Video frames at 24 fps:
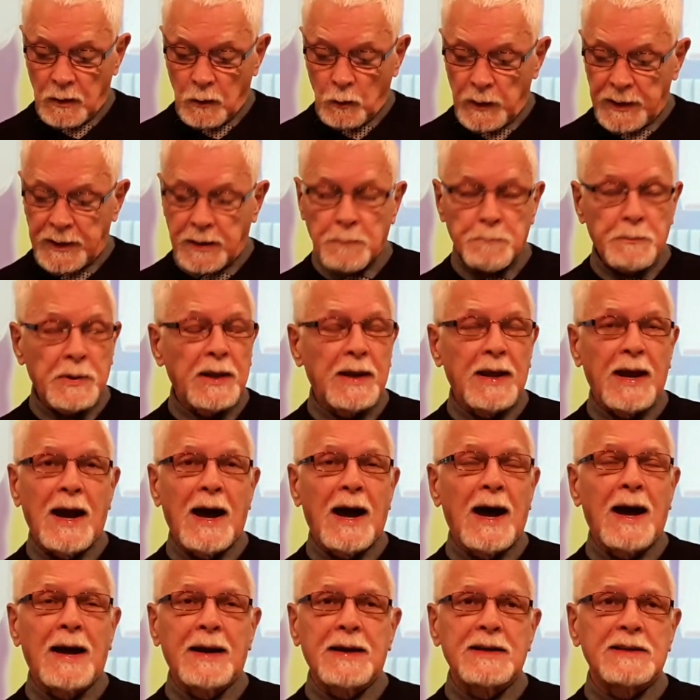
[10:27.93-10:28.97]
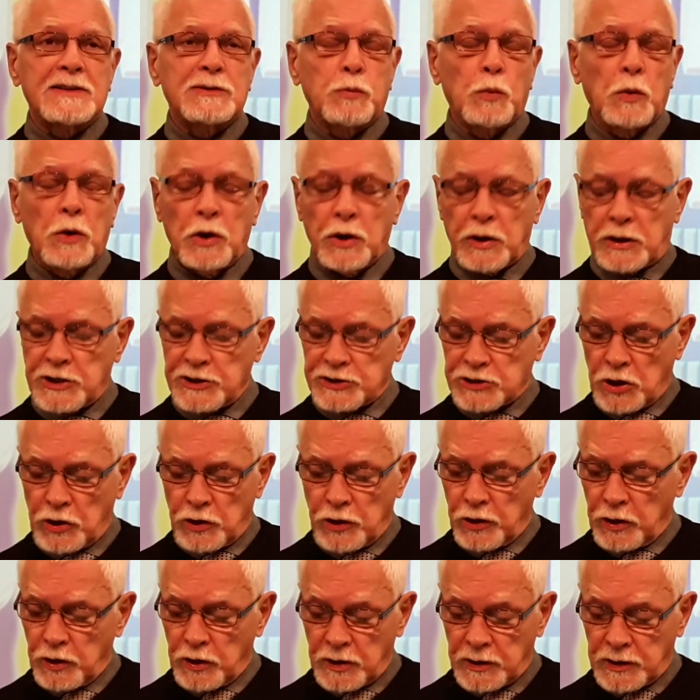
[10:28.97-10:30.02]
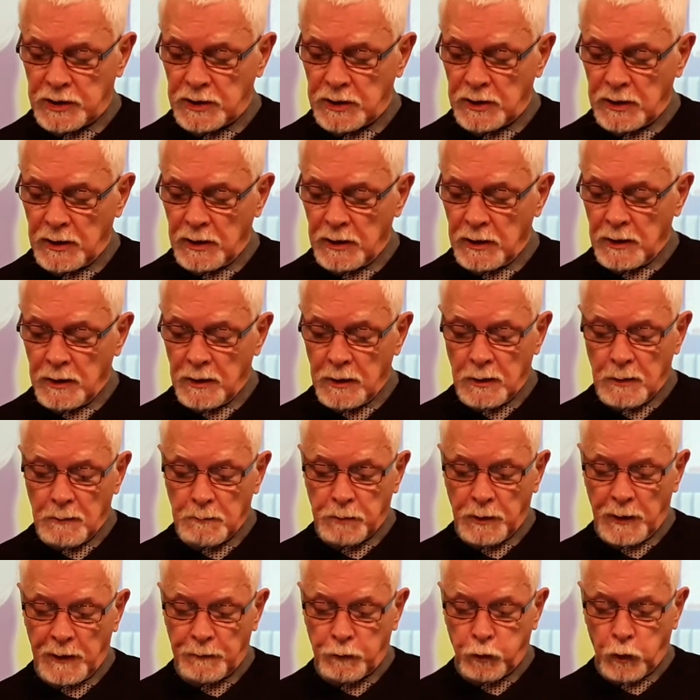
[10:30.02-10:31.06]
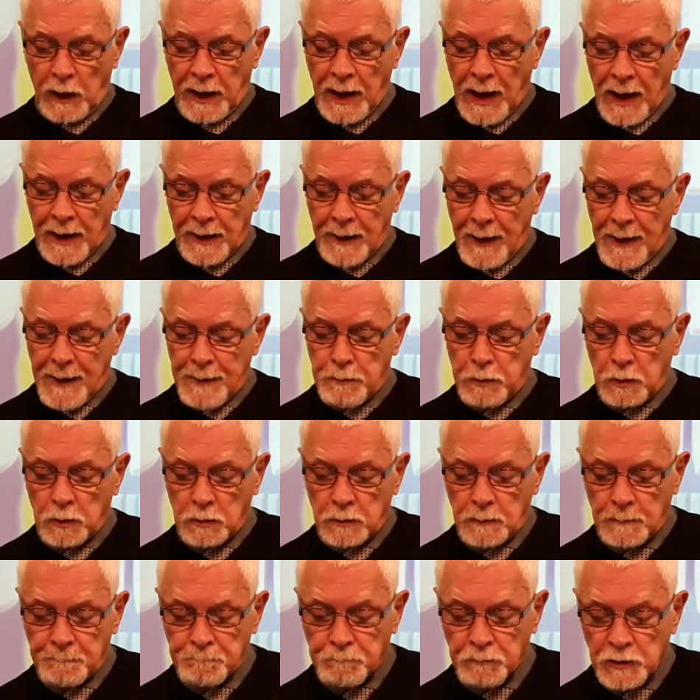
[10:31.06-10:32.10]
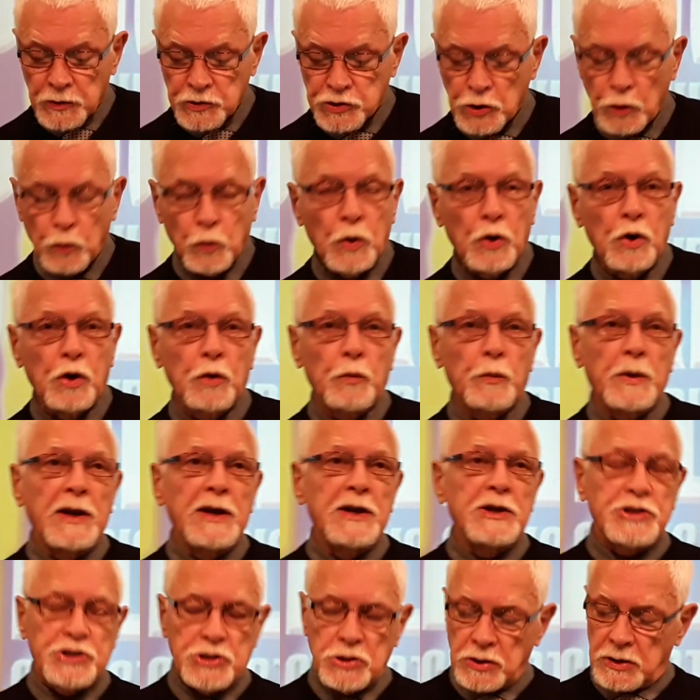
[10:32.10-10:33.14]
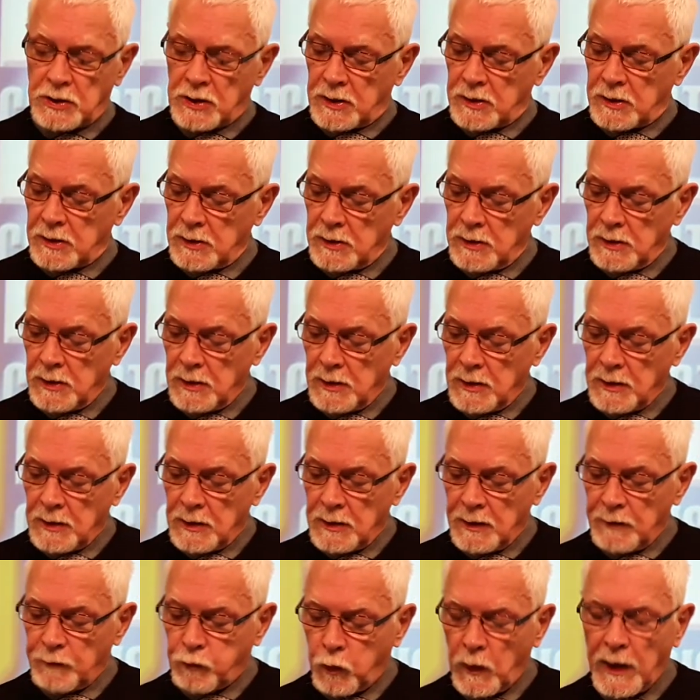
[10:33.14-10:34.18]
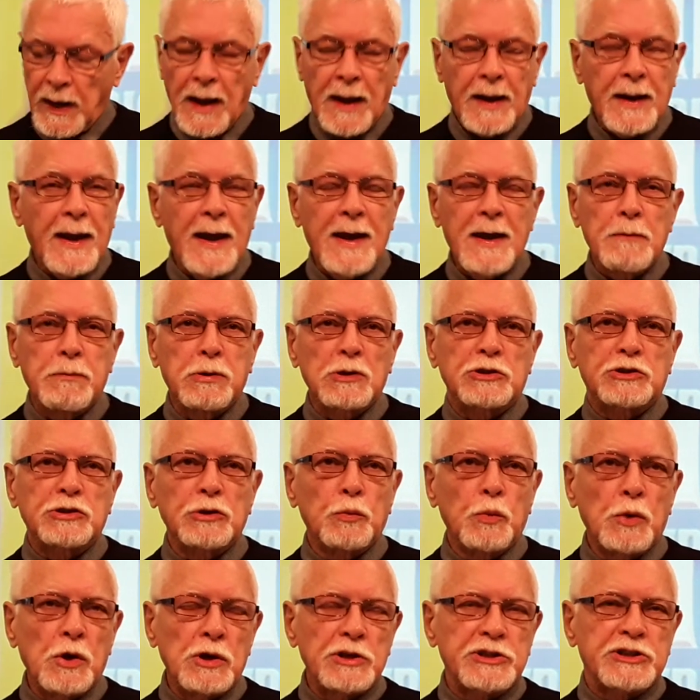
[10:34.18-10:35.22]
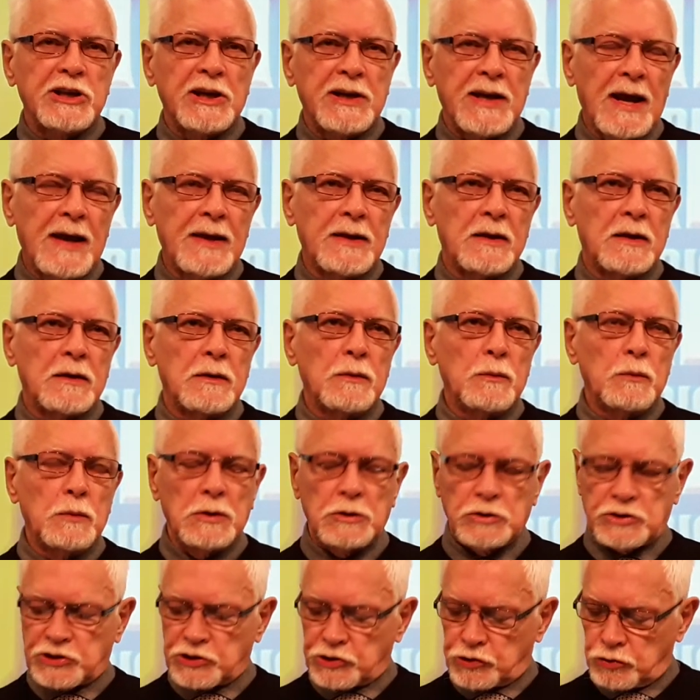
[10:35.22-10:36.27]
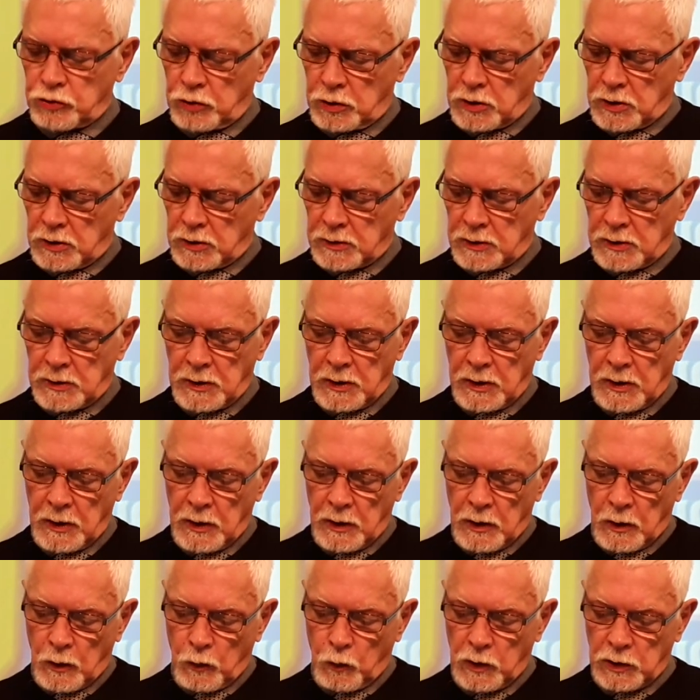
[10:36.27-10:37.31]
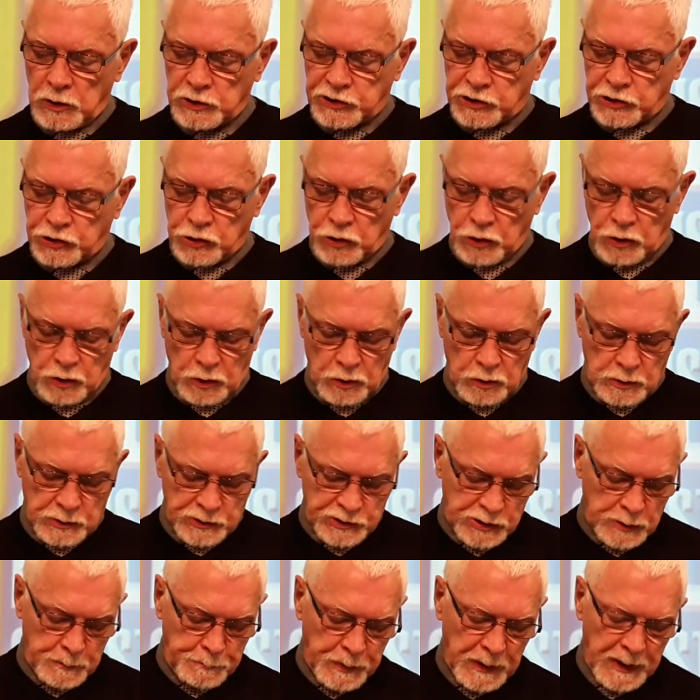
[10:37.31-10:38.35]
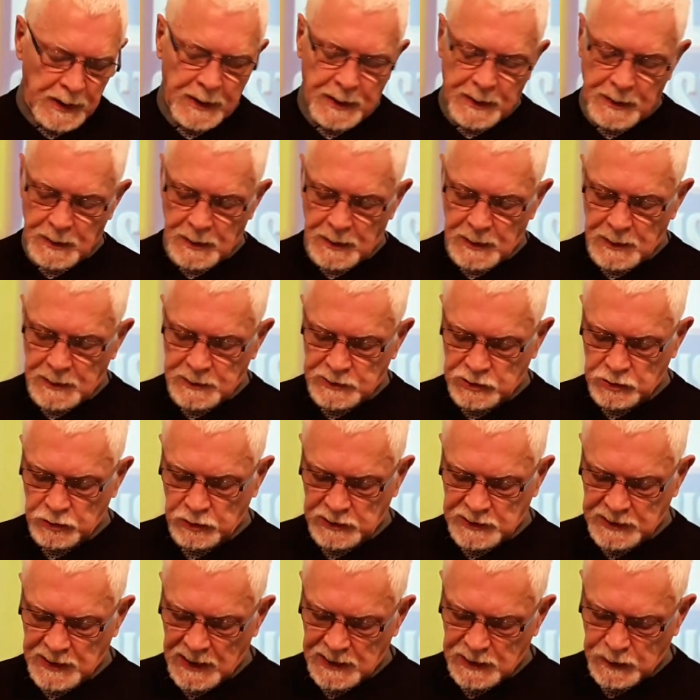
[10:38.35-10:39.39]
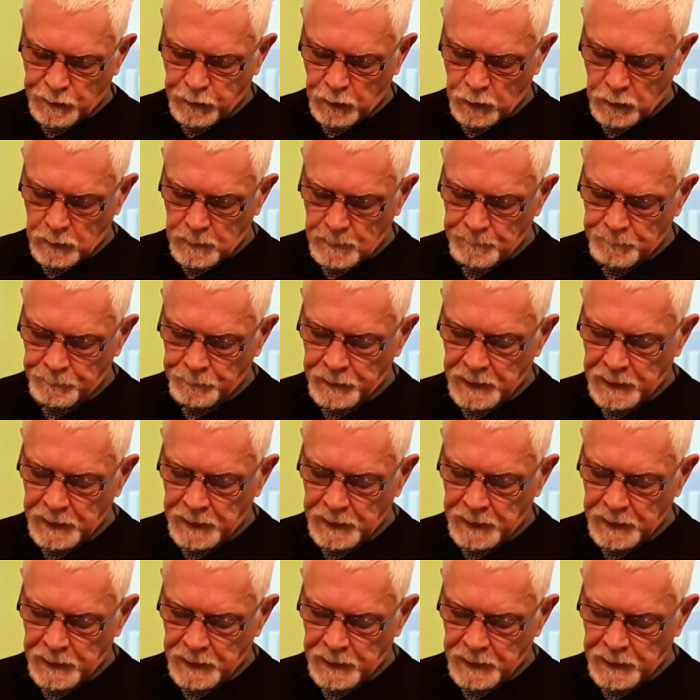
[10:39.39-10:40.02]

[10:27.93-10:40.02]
We can be the hardest workers on earth, but if we aren't able to work with each other, if we aren't able to work together, we'll struggle. We'll struggle to be successful.